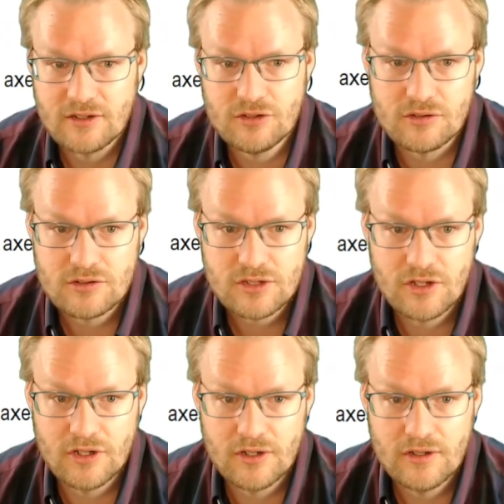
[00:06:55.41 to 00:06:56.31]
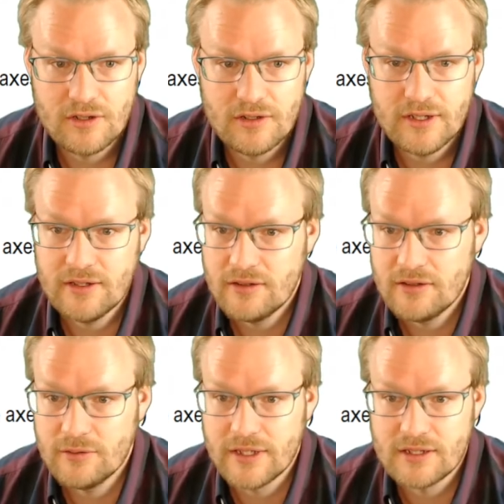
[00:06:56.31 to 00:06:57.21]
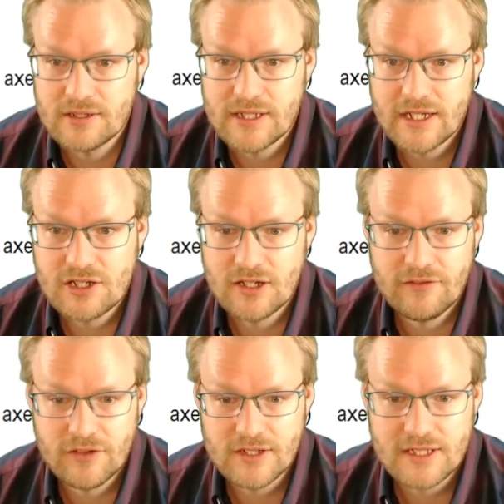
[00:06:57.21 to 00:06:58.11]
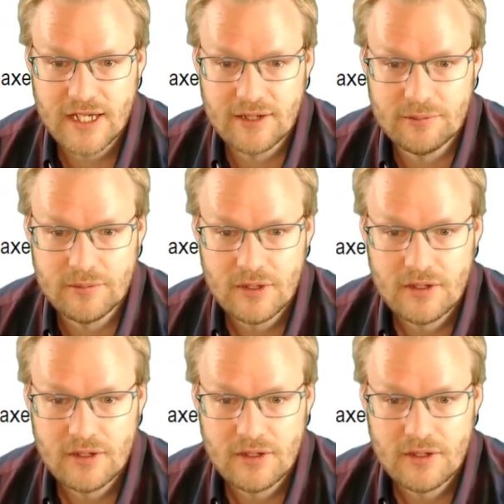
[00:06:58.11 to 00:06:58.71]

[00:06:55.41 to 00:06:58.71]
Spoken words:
Cool. So we're sketching it for the same